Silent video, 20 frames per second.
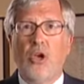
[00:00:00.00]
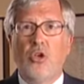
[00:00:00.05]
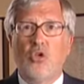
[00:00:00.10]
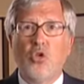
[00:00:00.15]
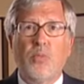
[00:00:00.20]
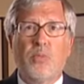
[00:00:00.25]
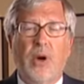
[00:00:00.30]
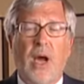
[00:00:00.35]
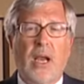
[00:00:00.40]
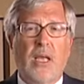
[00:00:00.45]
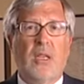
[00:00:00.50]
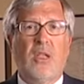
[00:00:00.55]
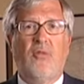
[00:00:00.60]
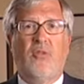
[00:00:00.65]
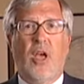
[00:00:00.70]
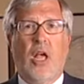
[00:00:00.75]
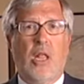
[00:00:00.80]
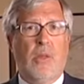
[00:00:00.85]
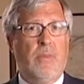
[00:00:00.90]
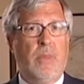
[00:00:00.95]
New product
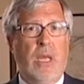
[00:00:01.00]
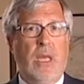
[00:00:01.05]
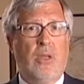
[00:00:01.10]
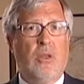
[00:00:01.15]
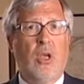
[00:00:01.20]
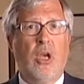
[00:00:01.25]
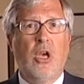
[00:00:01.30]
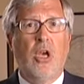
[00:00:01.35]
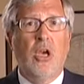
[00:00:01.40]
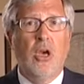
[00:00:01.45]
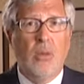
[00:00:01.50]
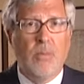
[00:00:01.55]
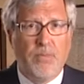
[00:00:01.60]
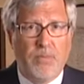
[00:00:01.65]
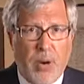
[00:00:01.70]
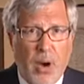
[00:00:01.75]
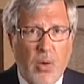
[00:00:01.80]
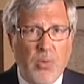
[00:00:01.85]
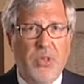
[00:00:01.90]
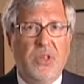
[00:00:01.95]
development,
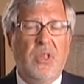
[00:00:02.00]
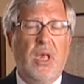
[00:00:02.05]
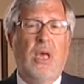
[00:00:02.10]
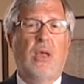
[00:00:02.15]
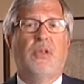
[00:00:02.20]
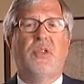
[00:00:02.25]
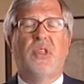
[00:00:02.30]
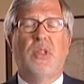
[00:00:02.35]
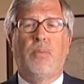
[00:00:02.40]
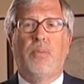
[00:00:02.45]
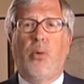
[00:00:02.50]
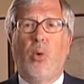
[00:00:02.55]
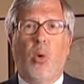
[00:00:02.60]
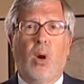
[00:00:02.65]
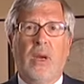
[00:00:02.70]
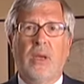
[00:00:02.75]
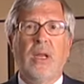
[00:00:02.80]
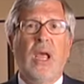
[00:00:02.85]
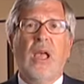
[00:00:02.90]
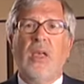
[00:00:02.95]
post-sales
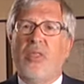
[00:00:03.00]
support.